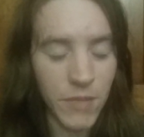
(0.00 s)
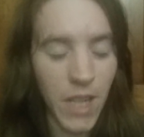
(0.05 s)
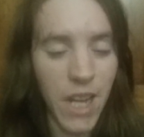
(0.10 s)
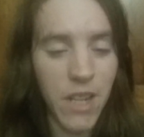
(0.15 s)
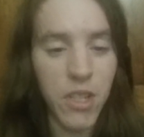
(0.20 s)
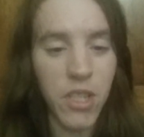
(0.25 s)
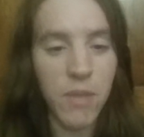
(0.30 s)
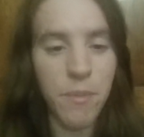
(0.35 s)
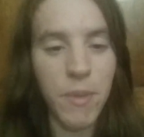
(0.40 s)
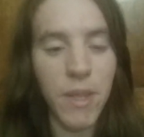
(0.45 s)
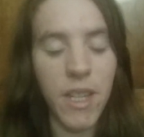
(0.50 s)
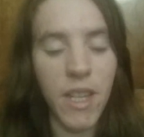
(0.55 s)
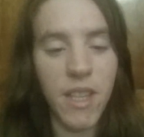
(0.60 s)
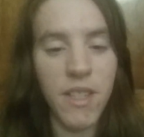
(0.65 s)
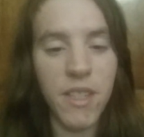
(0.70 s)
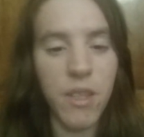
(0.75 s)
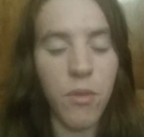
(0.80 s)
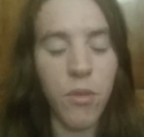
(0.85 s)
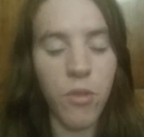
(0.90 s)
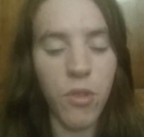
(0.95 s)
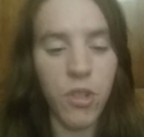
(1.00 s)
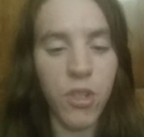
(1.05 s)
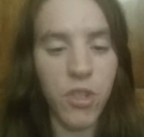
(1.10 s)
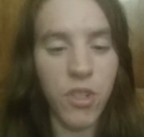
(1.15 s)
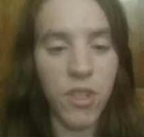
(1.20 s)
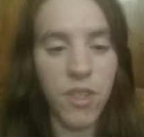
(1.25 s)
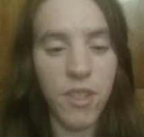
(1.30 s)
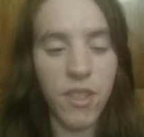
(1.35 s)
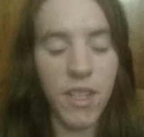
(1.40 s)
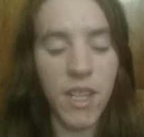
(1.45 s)
And just because you
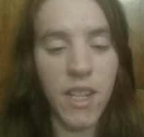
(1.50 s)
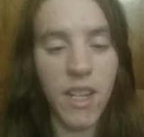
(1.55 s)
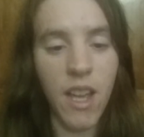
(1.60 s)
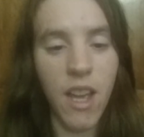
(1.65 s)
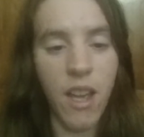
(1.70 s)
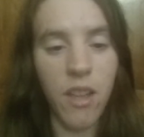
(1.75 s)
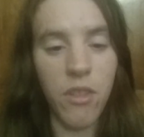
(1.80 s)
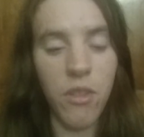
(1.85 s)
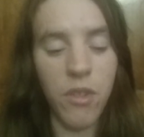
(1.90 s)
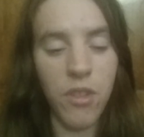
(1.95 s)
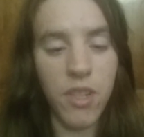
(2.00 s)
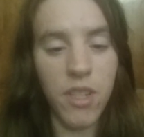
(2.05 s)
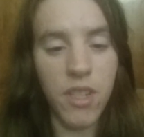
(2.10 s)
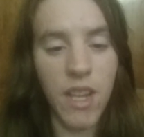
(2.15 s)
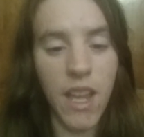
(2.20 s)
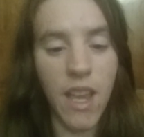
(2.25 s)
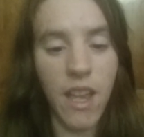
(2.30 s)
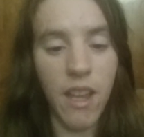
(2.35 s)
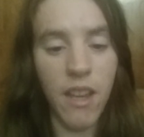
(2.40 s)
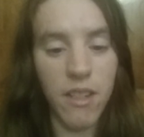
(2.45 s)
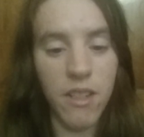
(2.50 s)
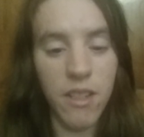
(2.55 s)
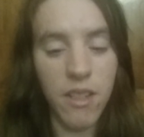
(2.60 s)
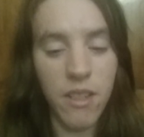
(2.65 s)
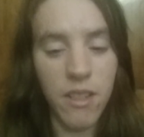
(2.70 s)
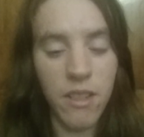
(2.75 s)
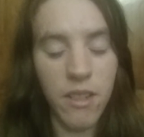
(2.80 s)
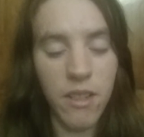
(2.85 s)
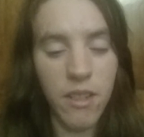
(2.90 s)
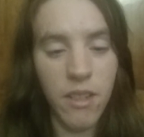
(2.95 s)
Christians cannot understand
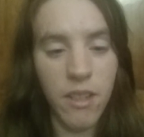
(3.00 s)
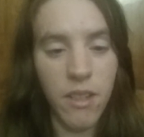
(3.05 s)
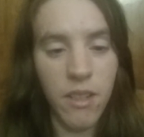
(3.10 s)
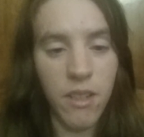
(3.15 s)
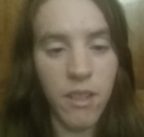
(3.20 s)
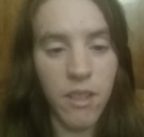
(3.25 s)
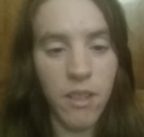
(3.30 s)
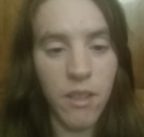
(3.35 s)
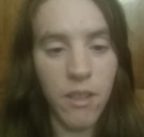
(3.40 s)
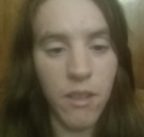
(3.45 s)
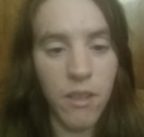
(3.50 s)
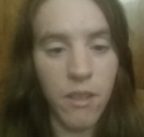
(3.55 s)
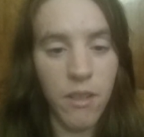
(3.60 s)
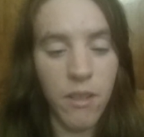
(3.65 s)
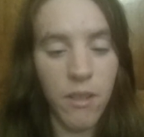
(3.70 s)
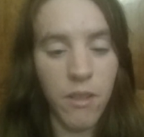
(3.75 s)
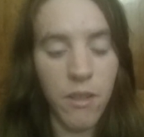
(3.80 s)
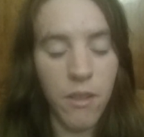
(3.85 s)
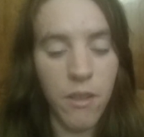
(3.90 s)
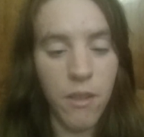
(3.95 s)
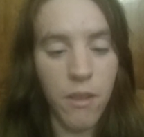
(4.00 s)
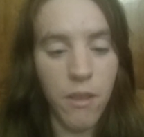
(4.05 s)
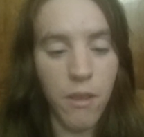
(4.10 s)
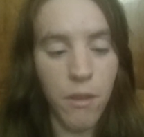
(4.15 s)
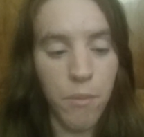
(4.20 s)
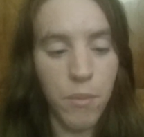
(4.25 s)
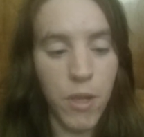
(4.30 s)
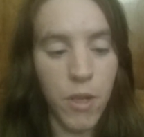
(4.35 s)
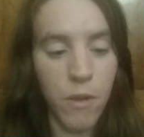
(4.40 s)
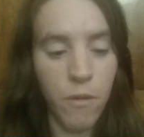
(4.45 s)

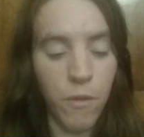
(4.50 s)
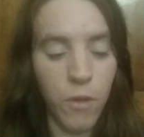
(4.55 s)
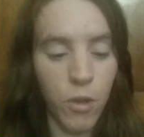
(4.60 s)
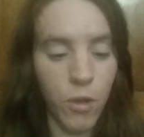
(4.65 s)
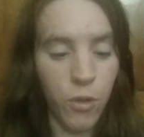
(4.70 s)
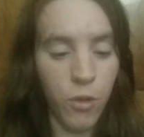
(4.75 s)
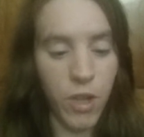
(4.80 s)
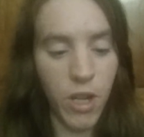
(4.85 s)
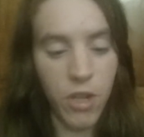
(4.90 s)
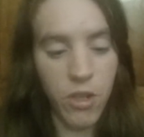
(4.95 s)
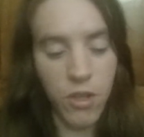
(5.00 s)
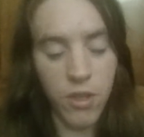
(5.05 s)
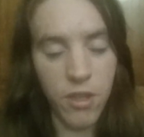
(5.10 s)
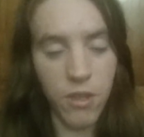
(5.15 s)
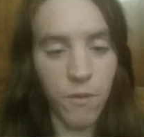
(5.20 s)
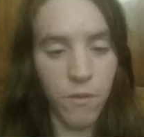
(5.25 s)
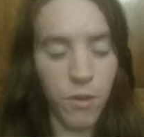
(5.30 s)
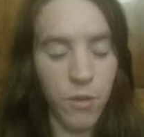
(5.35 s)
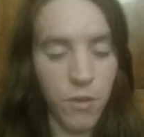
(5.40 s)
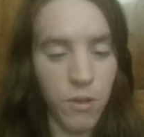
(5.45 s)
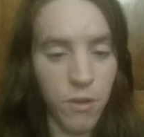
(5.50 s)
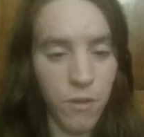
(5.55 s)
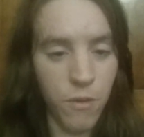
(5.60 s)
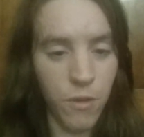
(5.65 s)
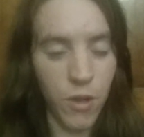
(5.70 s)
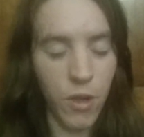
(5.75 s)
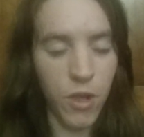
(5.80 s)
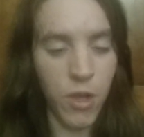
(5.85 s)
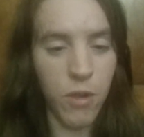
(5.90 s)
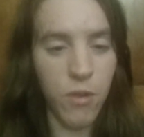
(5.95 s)
the beautiful creations of
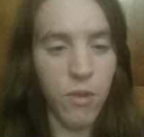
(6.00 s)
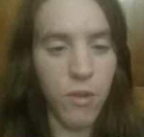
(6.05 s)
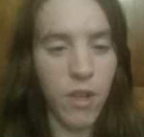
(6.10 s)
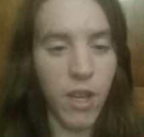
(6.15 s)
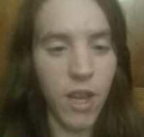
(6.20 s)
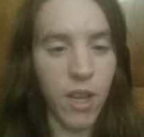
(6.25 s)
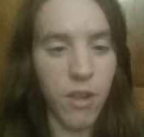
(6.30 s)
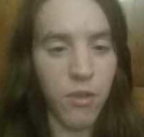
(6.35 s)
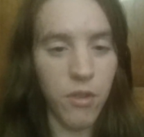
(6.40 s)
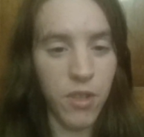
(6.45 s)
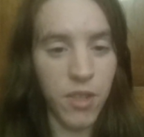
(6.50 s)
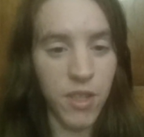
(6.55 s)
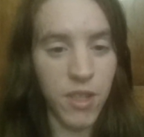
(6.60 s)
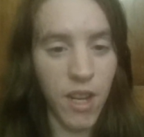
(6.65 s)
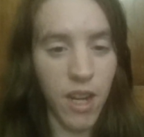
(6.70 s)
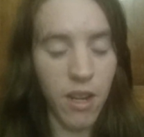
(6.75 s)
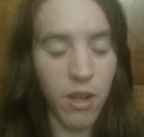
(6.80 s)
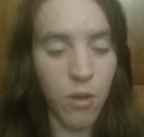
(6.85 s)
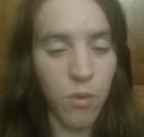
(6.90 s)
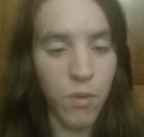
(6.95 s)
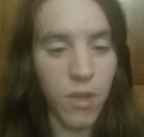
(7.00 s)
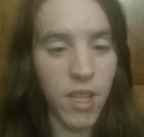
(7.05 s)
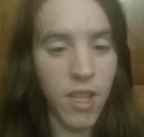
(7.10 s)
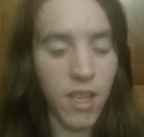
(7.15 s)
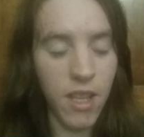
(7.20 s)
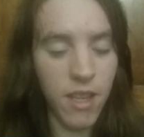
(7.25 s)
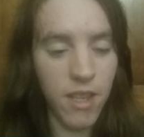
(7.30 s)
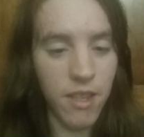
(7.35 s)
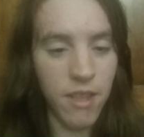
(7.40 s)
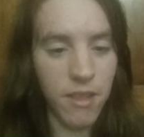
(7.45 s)
Lucifer, you do not understand who he
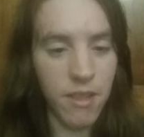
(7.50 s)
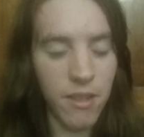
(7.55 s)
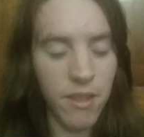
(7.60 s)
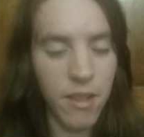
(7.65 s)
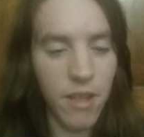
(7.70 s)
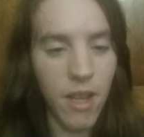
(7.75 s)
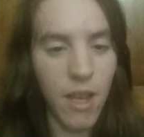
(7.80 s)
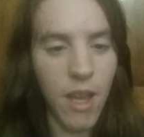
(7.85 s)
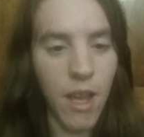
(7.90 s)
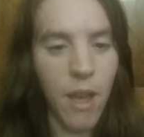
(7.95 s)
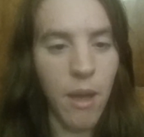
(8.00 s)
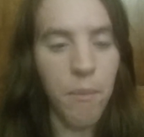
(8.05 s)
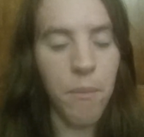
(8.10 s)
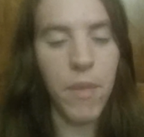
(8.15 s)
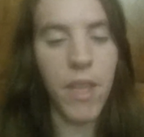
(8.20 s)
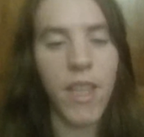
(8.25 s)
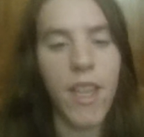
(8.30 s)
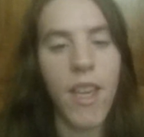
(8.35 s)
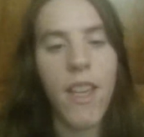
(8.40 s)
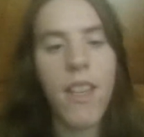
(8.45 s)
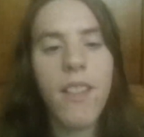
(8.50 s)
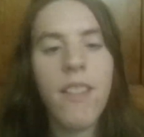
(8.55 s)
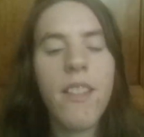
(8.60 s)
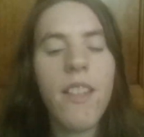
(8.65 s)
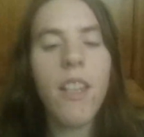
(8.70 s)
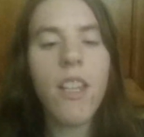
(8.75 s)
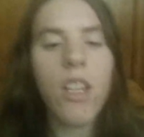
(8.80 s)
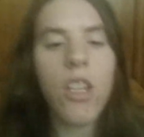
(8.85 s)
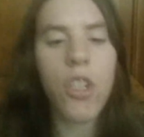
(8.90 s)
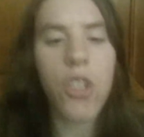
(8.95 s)
is,
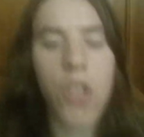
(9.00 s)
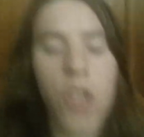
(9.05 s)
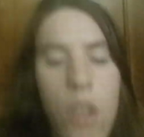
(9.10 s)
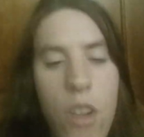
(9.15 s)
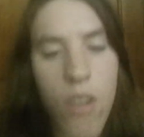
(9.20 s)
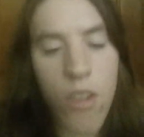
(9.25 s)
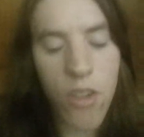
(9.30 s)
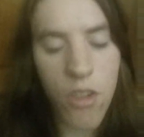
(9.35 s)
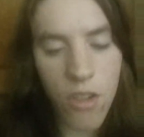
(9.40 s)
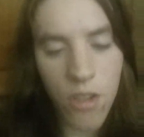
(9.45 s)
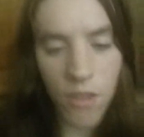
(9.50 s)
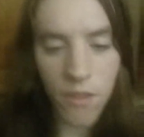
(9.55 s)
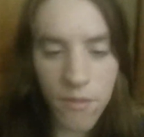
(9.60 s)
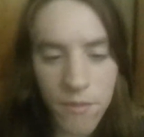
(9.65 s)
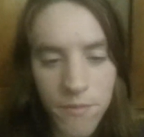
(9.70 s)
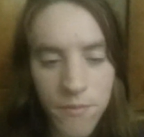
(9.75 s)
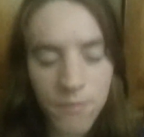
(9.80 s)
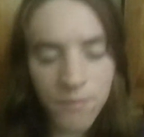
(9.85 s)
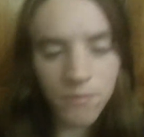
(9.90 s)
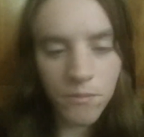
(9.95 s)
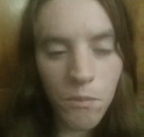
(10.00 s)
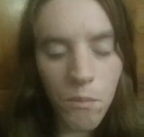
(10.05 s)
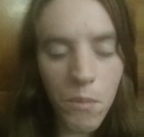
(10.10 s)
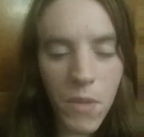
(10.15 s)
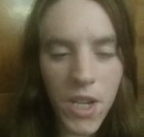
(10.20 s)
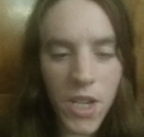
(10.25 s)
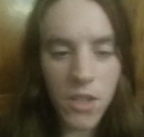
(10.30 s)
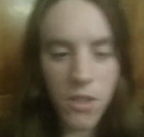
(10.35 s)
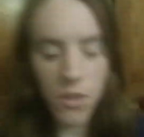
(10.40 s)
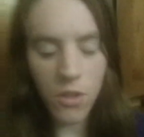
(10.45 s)
because church,
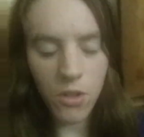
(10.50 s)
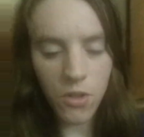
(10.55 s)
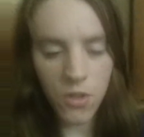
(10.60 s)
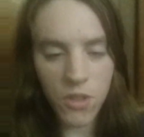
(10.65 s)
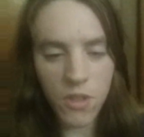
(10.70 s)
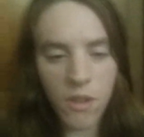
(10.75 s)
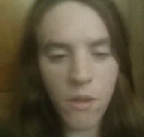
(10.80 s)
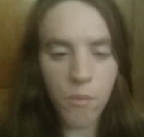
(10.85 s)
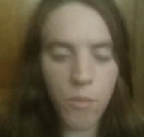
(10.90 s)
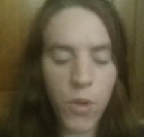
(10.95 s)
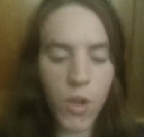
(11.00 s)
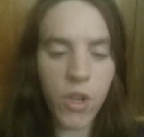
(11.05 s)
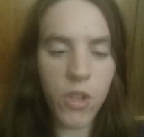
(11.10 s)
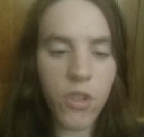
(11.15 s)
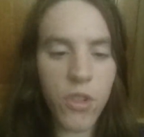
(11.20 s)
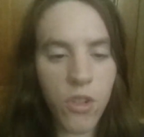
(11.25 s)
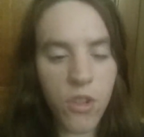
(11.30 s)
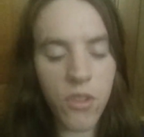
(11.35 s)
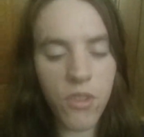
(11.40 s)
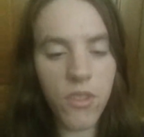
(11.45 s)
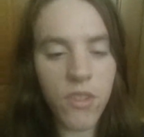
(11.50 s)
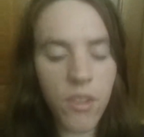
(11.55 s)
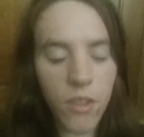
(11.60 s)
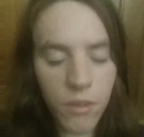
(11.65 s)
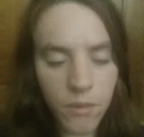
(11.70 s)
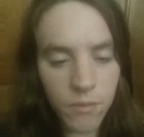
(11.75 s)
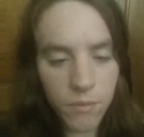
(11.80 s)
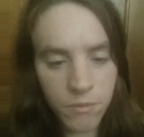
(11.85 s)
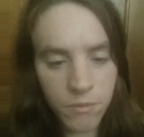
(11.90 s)
ministers, preachers,